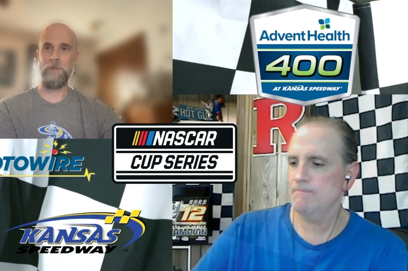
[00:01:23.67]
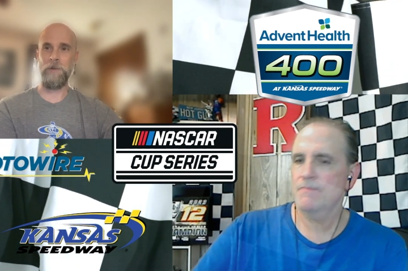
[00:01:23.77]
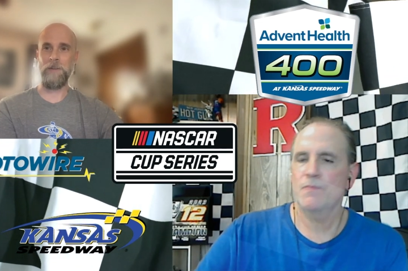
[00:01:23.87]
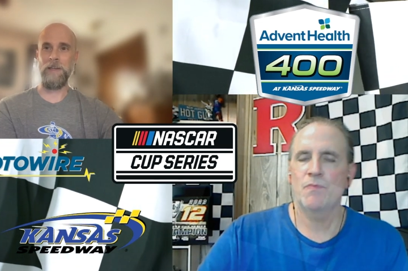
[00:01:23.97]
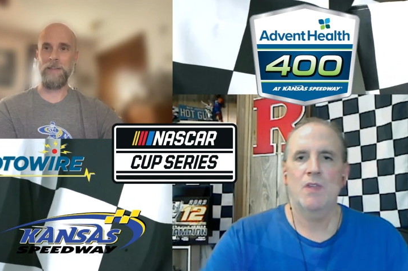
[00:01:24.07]

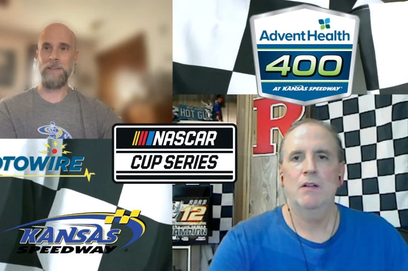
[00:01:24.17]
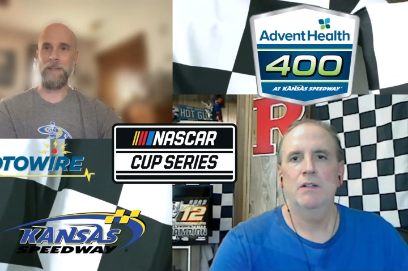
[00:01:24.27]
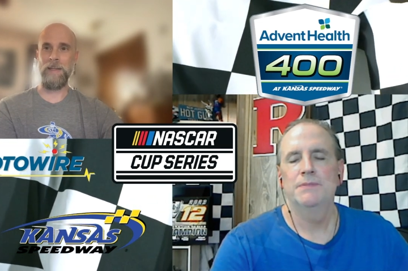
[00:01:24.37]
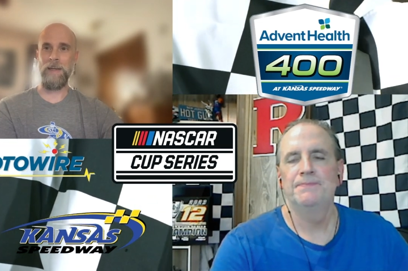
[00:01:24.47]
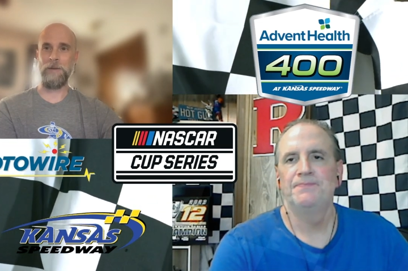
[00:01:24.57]
Speaker 1: felt like
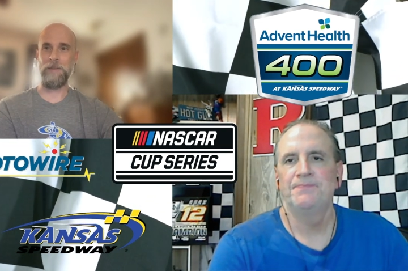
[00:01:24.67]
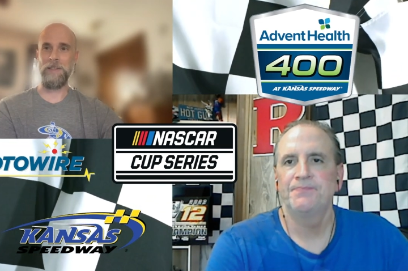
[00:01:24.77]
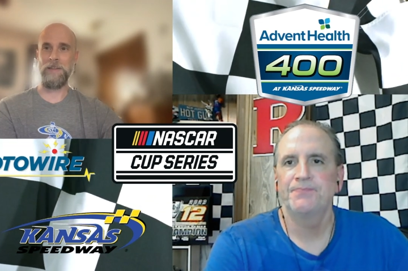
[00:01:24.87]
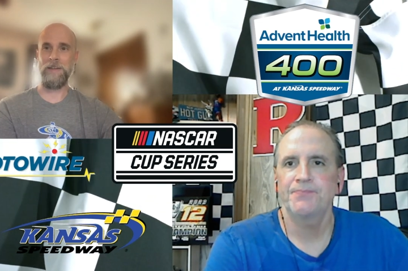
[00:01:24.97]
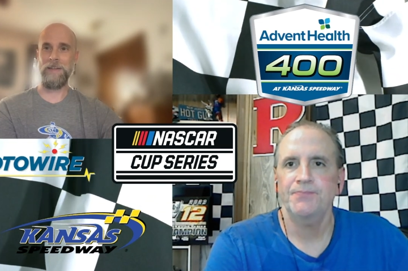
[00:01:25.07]
Denny
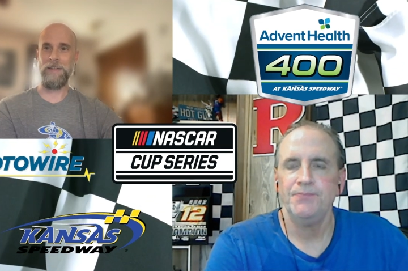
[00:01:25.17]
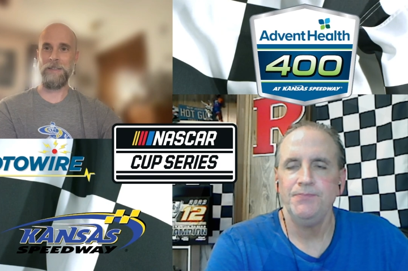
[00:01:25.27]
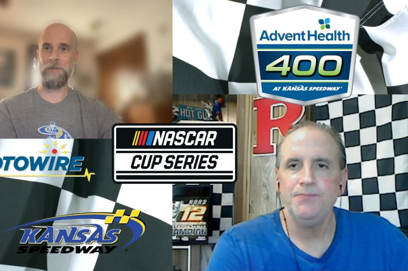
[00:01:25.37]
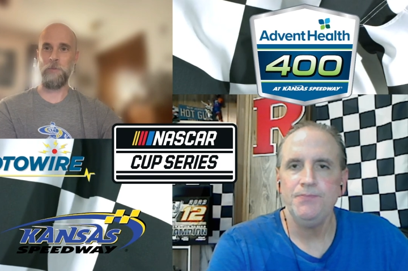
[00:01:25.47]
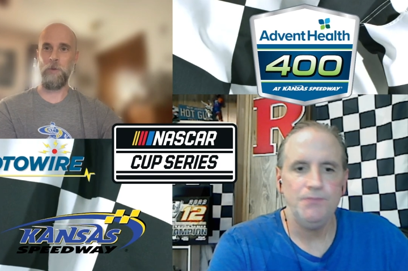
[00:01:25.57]
Hamlin um,